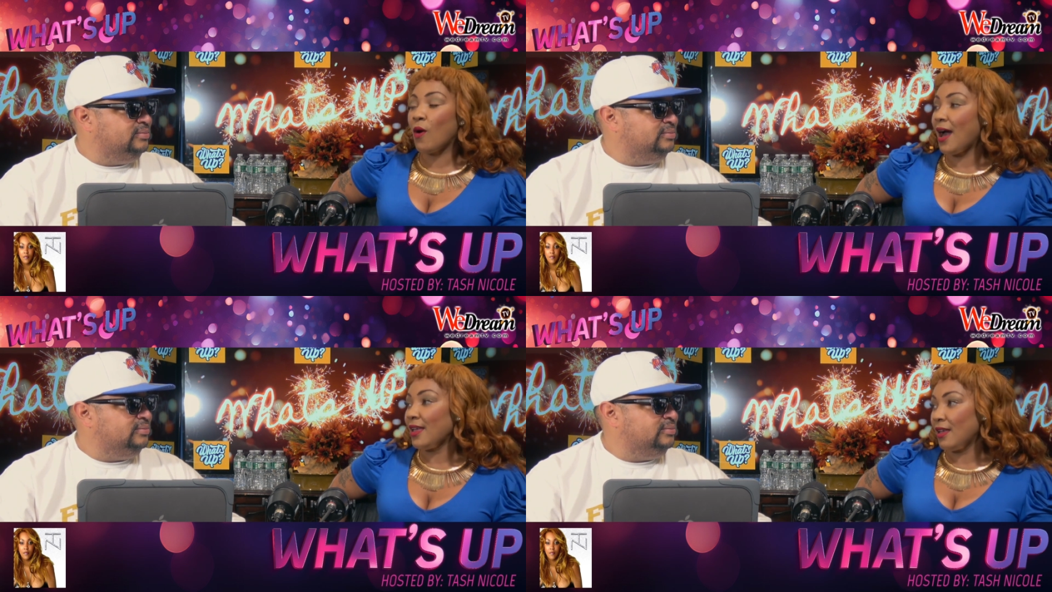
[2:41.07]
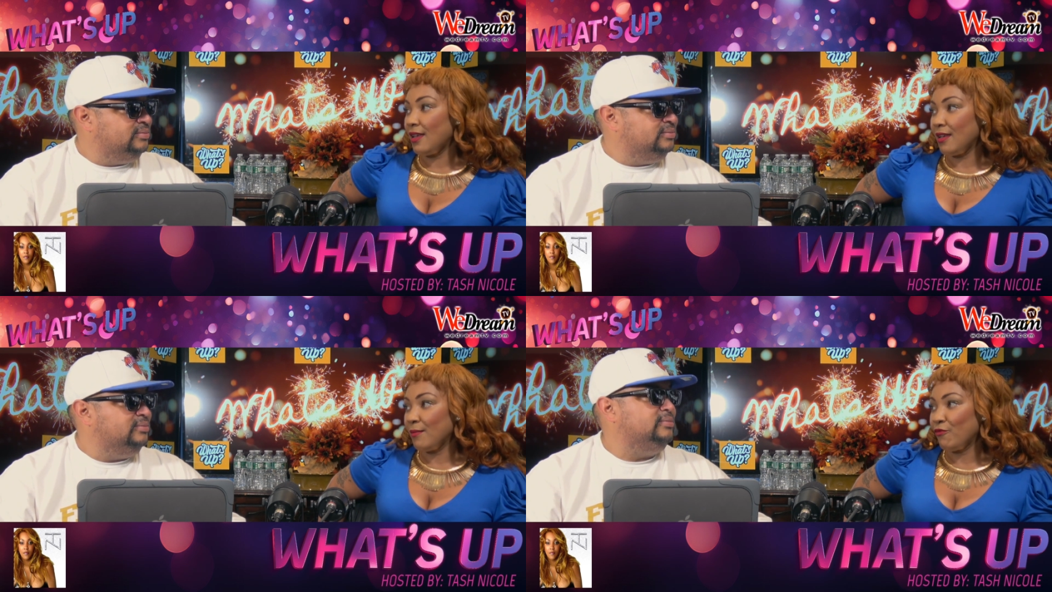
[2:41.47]
Speaker 1: I
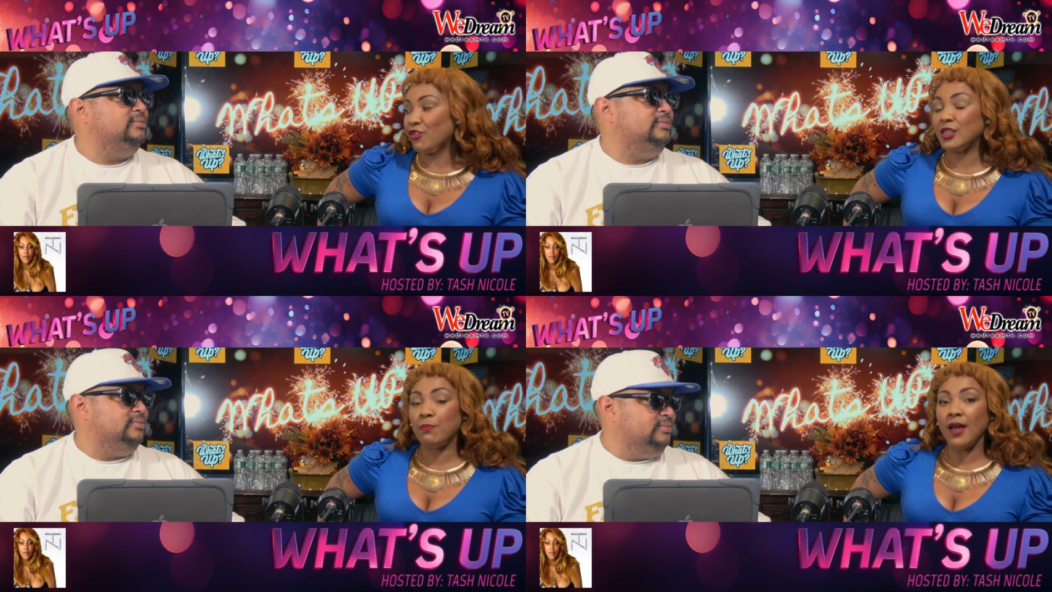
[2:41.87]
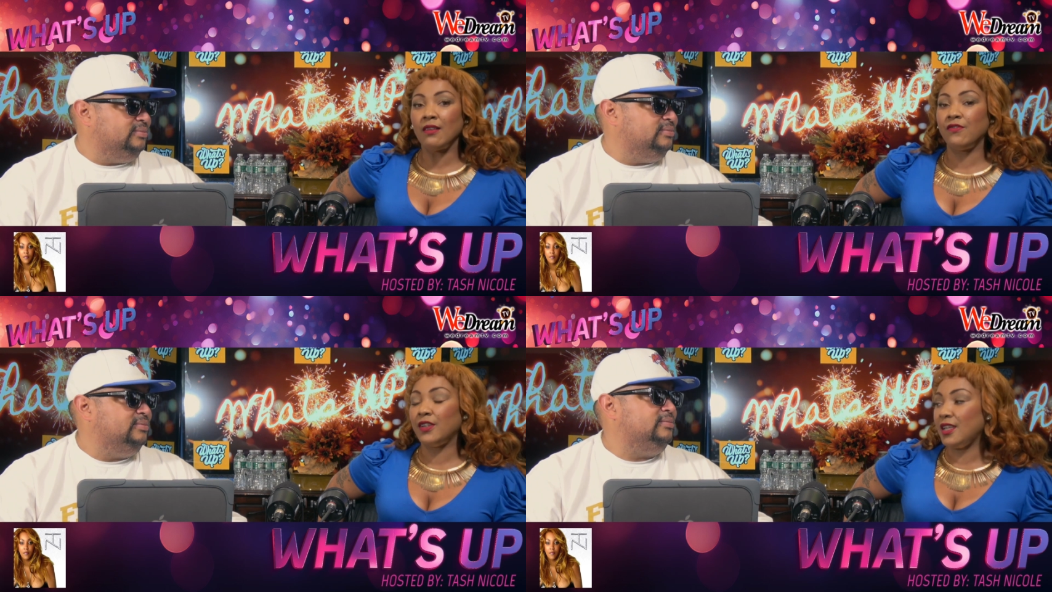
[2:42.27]
am,
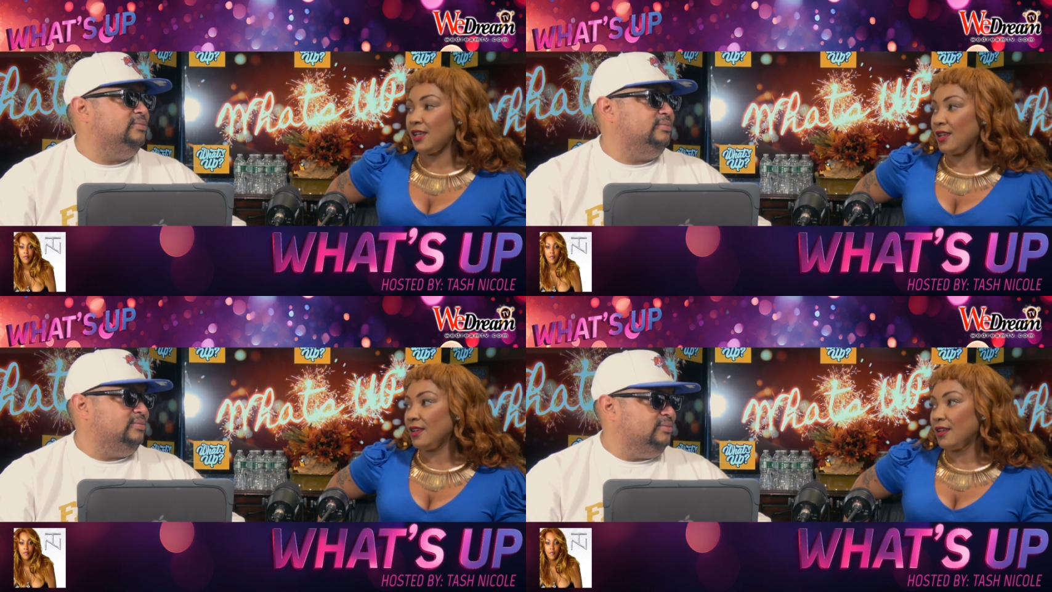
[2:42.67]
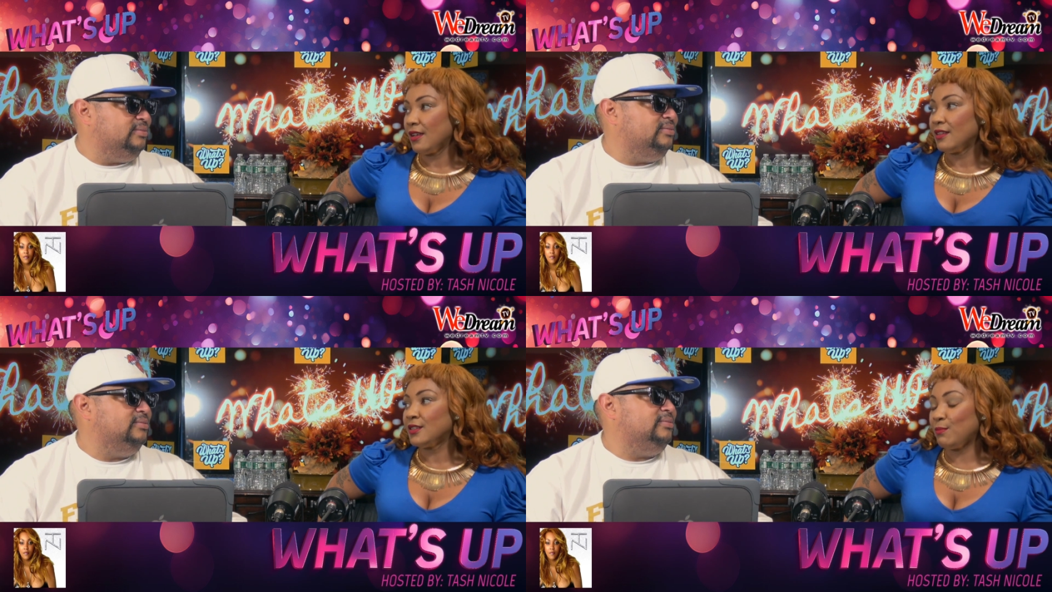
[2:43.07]
respectfully,
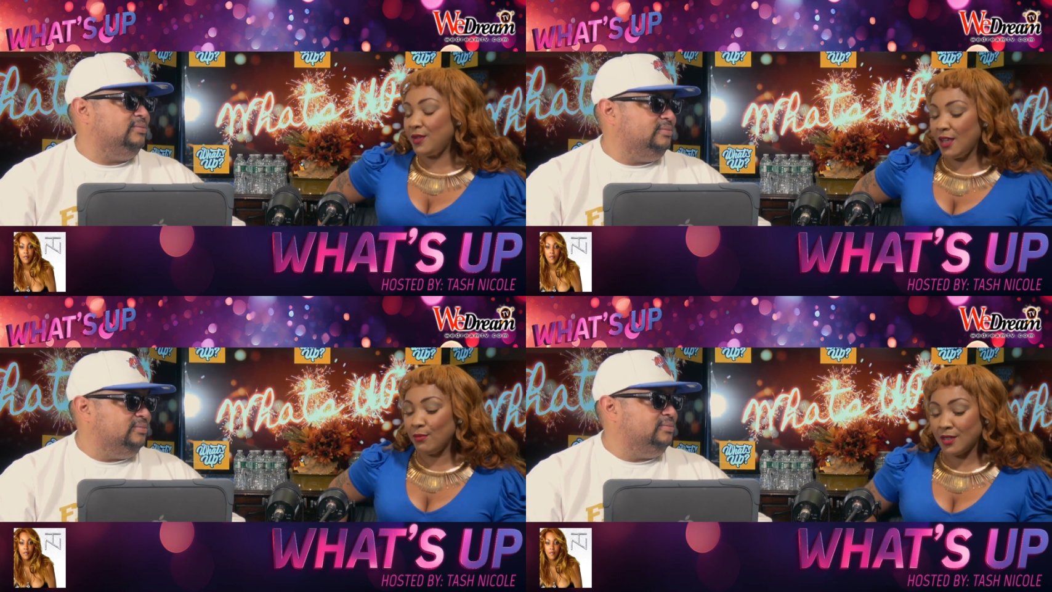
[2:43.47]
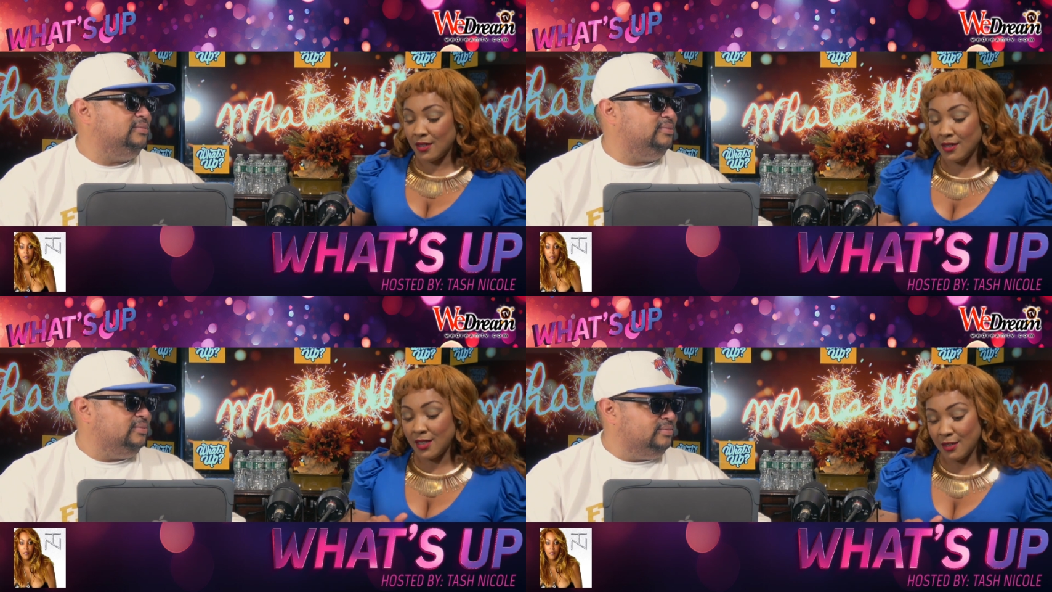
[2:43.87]
to be able
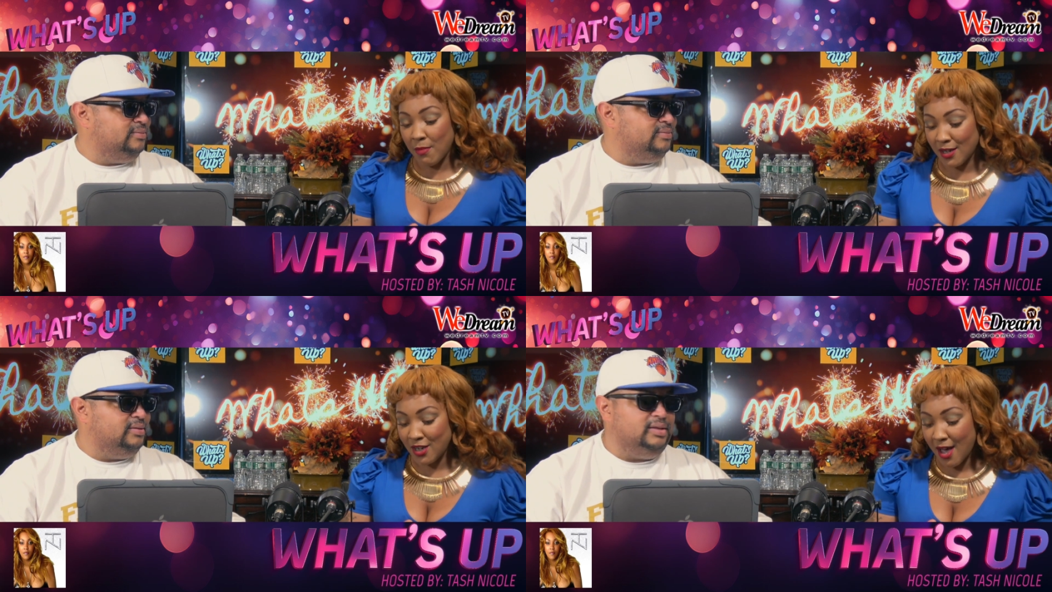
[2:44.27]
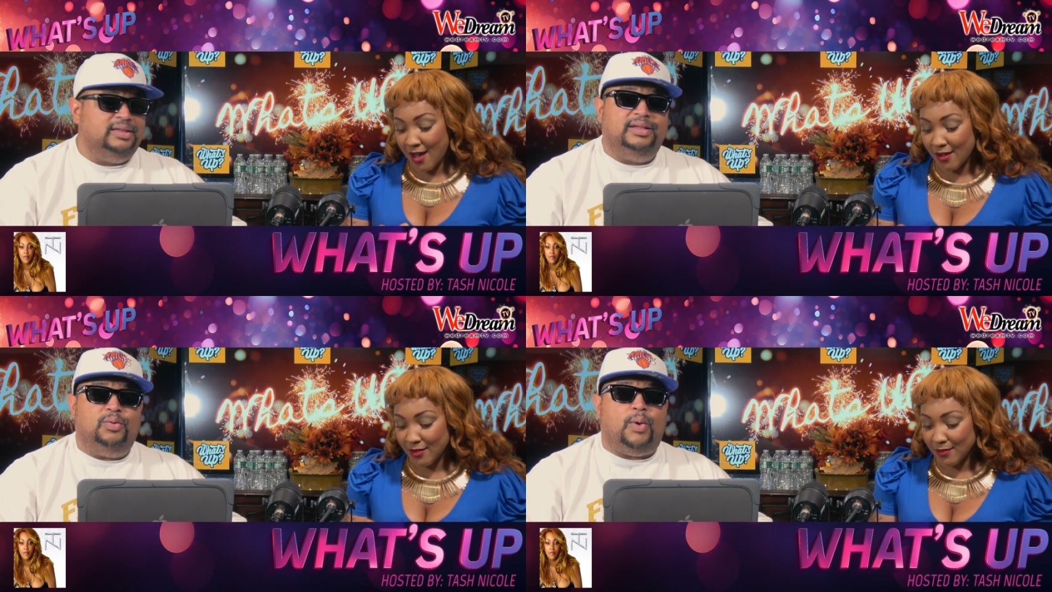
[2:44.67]
to teach my
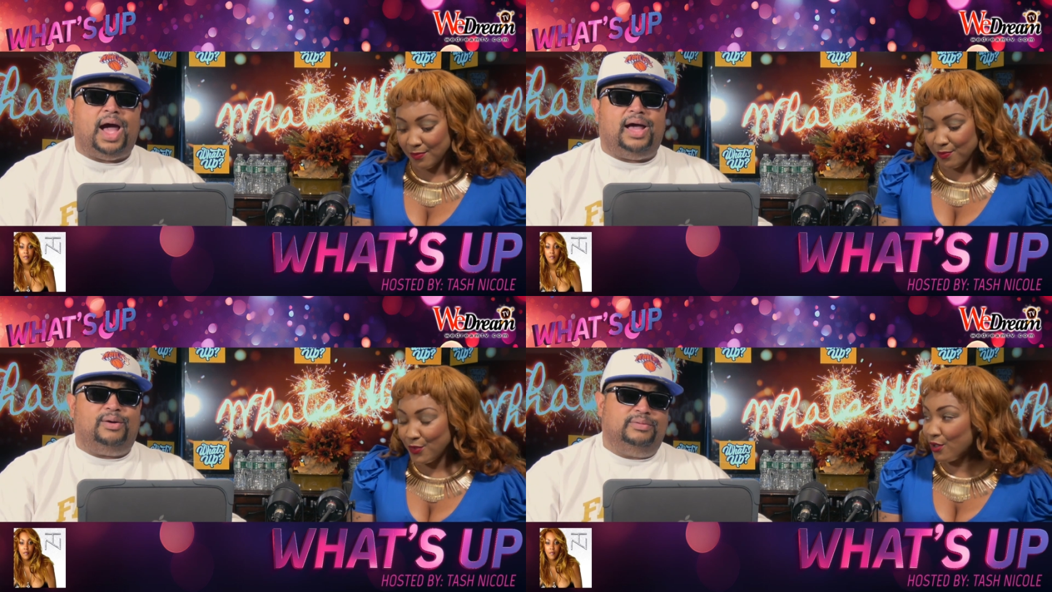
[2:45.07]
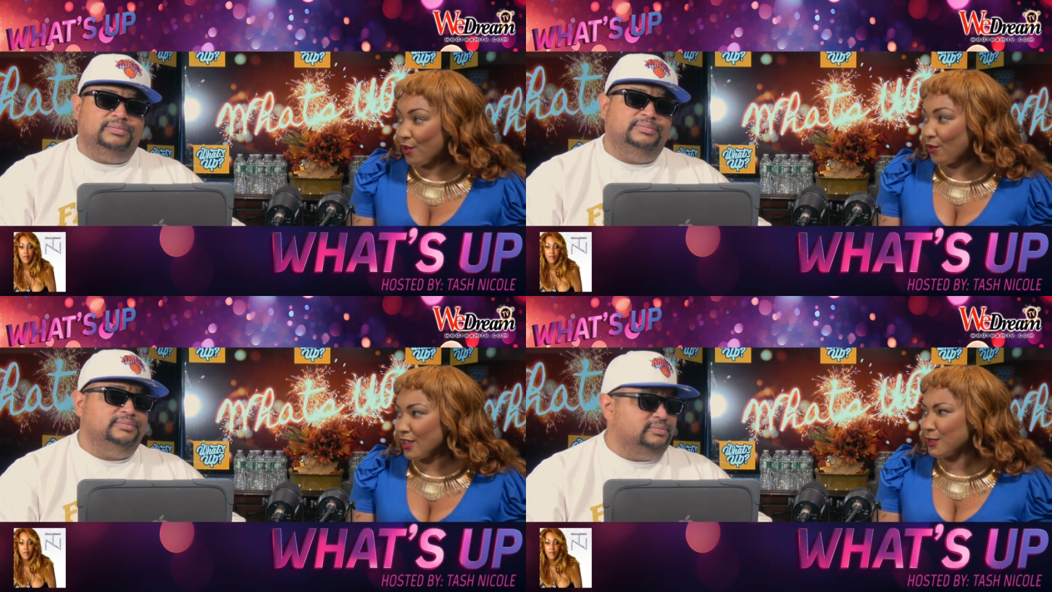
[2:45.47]
child. Wow. You
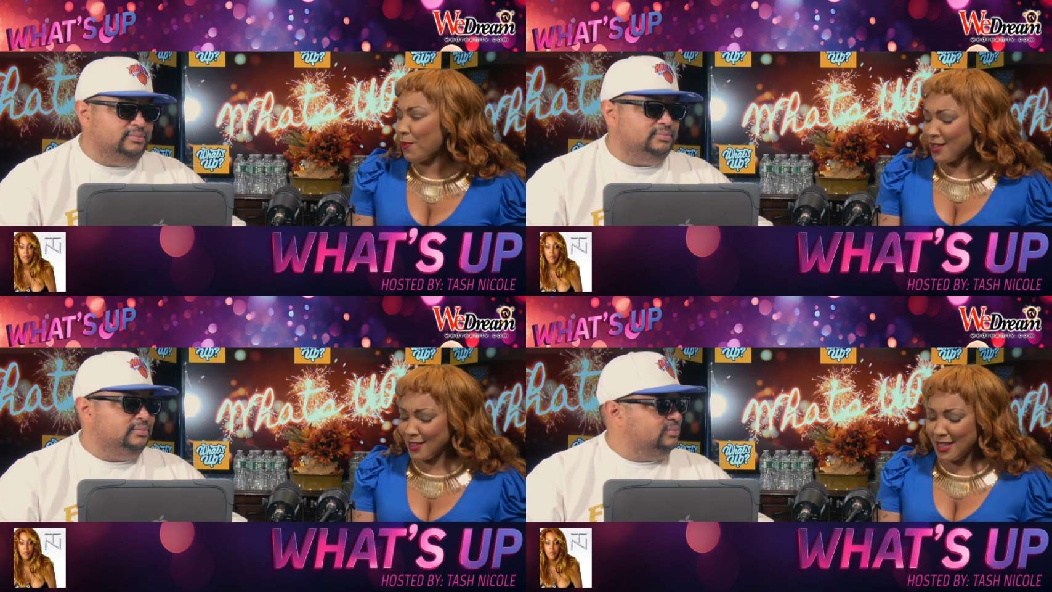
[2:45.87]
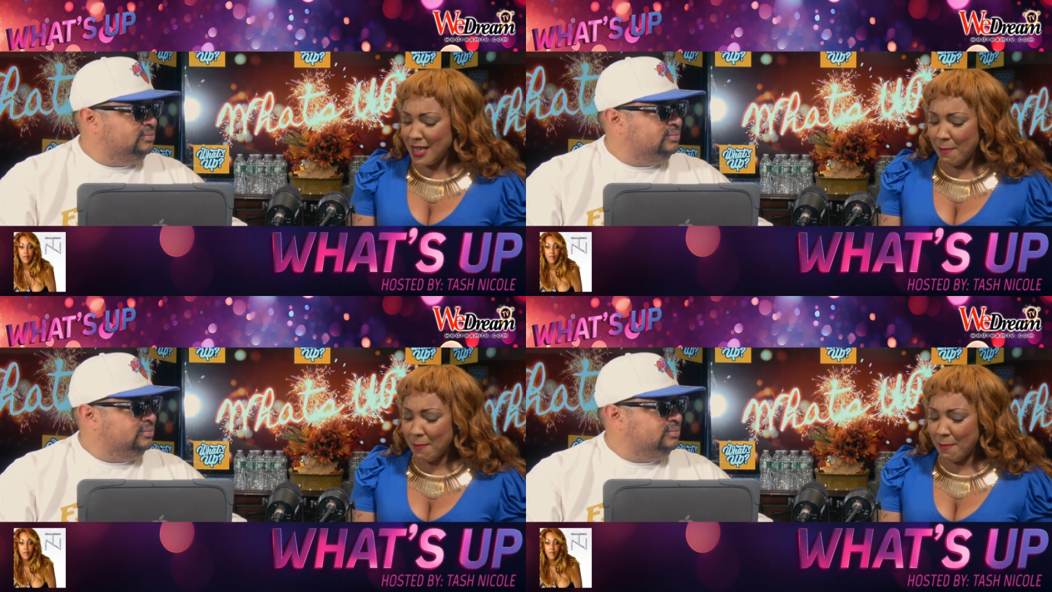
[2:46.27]
know, especially